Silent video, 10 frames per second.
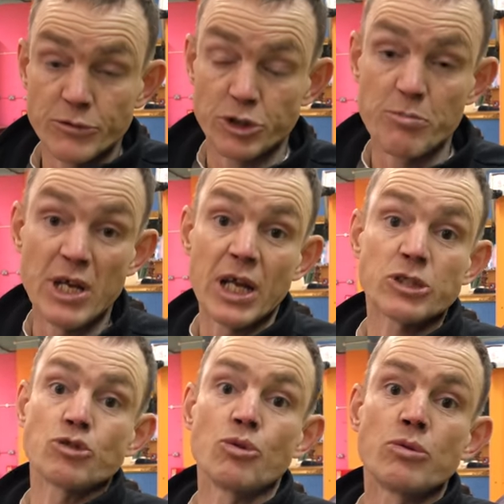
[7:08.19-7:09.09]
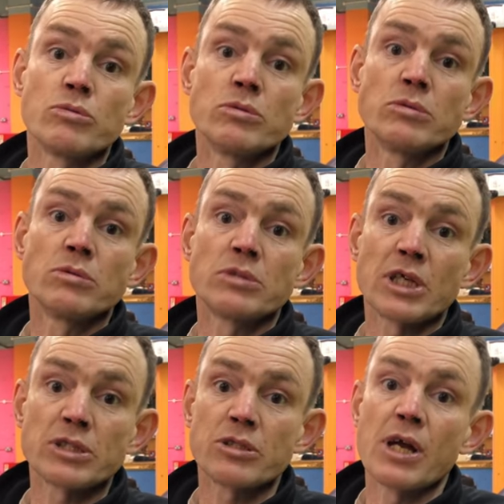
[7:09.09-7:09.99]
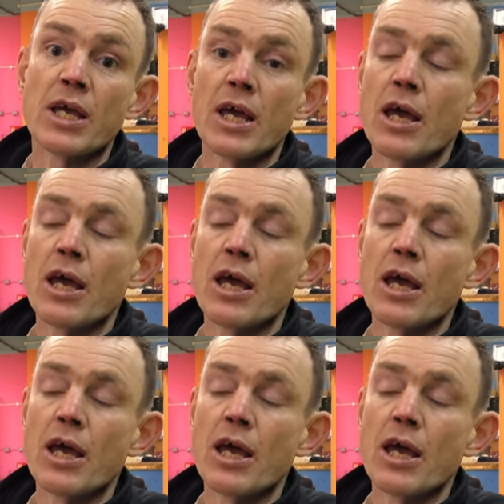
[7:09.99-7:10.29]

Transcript: to me, that's good. That's great.